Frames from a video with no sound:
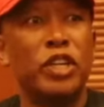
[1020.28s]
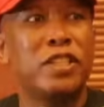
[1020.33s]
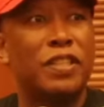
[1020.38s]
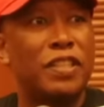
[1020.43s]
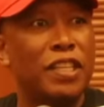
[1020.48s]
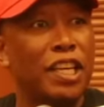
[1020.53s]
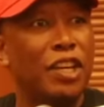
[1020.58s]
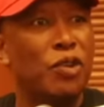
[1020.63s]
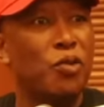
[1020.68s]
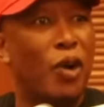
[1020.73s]
we
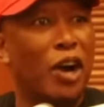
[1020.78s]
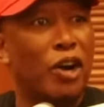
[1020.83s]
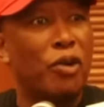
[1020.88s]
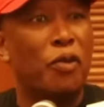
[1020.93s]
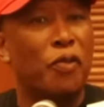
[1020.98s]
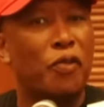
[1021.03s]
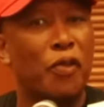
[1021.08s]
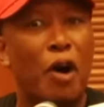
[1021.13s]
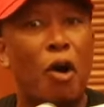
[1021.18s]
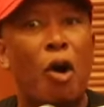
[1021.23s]
sing one
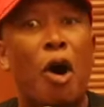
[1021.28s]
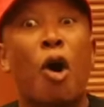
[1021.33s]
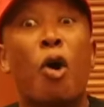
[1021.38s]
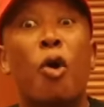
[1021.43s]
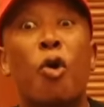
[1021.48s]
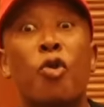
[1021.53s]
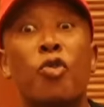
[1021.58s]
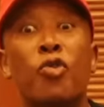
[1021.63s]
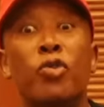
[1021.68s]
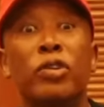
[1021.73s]
of our
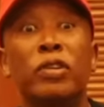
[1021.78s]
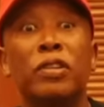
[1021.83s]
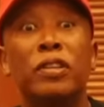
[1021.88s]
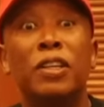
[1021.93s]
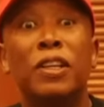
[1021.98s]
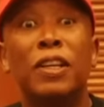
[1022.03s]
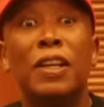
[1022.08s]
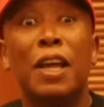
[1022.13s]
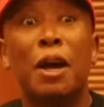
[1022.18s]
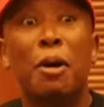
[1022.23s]
own.
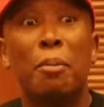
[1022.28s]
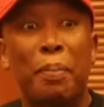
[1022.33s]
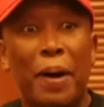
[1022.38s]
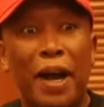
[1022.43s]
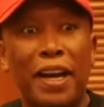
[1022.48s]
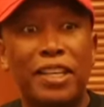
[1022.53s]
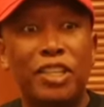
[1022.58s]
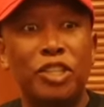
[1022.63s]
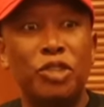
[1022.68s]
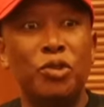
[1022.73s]

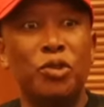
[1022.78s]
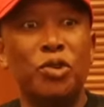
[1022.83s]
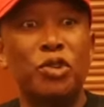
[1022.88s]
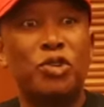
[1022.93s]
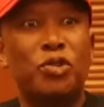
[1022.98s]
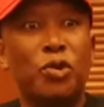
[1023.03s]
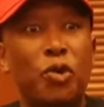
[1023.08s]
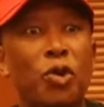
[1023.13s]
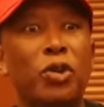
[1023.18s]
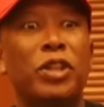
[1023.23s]
But
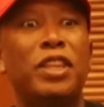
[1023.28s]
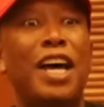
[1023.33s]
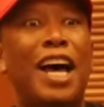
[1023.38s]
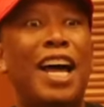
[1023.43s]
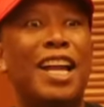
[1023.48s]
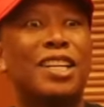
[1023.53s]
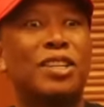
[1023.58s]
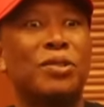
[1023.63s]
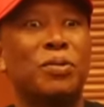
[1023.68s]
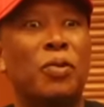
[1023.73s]
you do
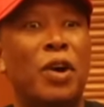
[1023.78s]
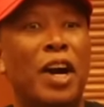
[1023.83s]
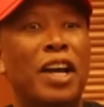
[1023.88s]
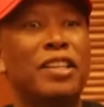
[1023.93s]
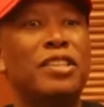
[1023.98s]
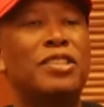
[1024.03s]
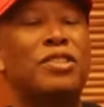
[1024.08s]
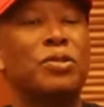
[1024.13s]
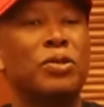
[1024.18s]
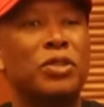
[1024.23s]
that
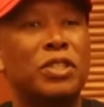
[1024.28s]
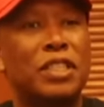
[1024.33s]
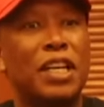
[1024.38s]
once you